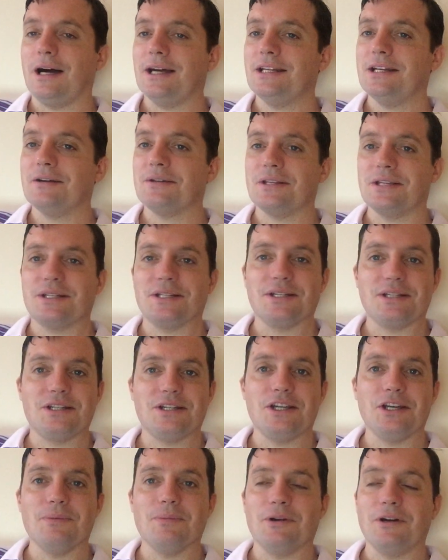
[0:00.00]
I know this is
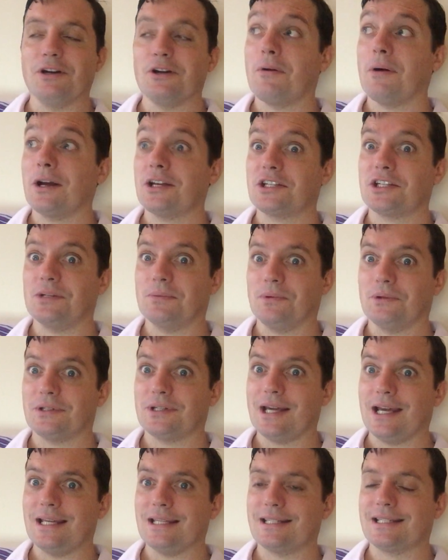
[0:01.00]
humour and questionable
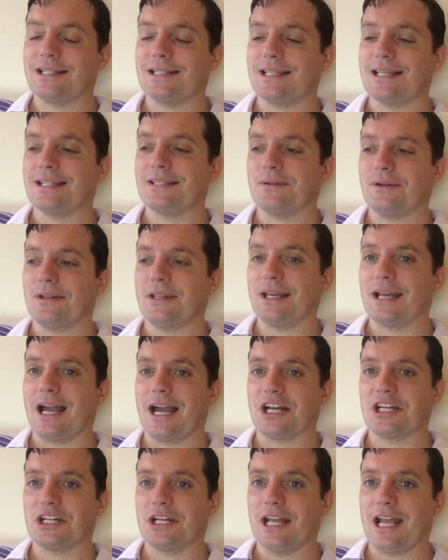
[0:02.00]
taste because this sort of thing
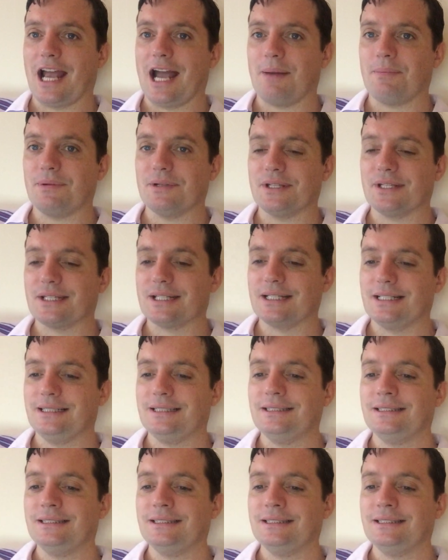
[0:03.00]
actually happens.